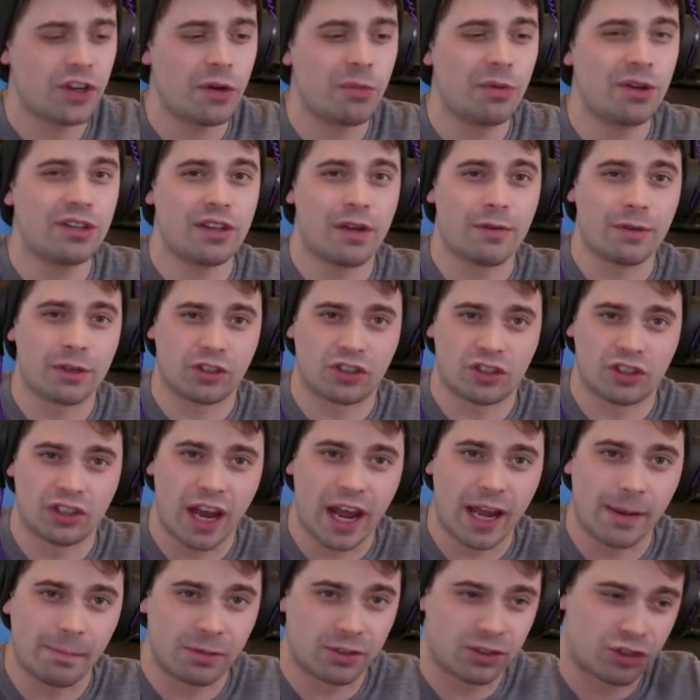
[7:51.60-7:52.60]
someone's ever
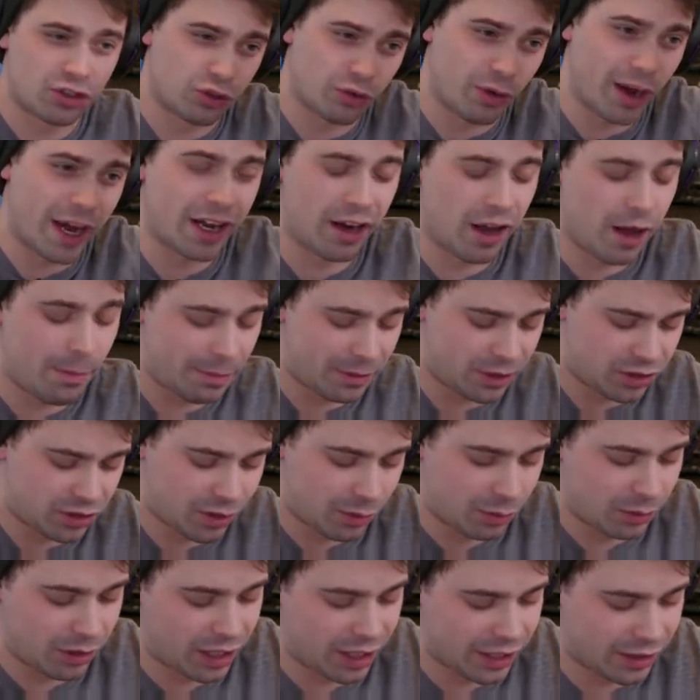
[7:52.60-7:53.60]
sniped straight up at
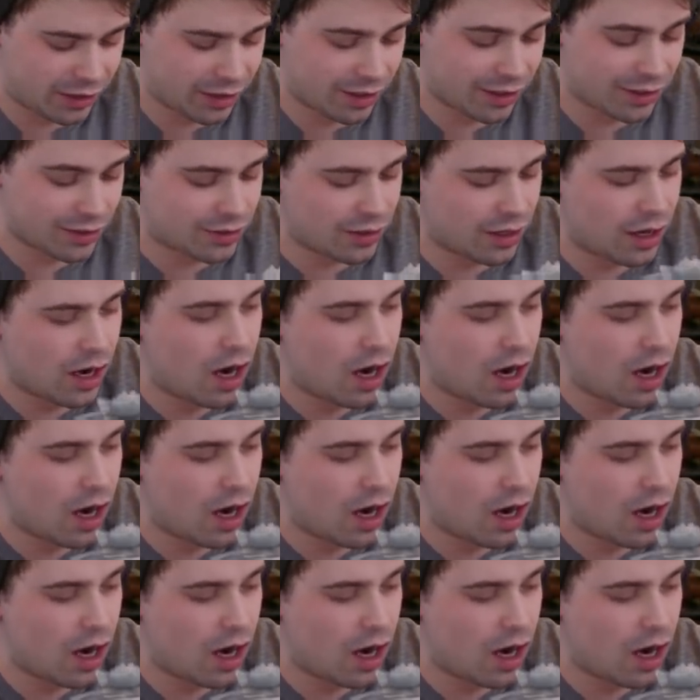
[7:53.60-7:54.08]
someone like this.